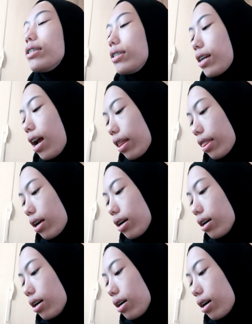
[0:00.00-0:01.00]
I checked the
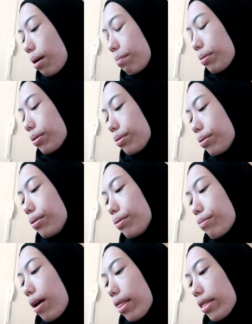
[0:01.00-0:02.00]
Aputo
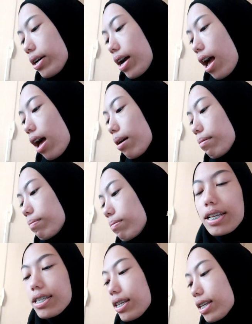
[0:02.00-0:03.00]
weather app.
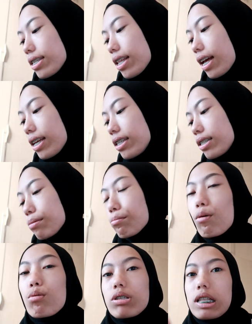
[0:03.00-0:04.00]
It says that it's
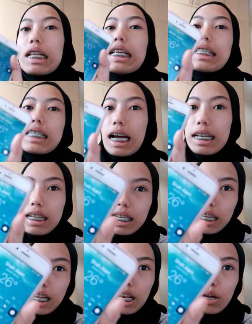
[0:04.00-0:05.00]
mostly
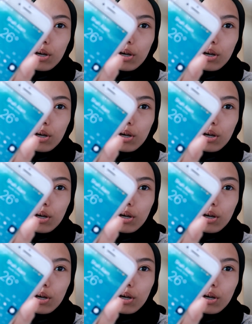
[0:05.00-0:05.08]
sunny.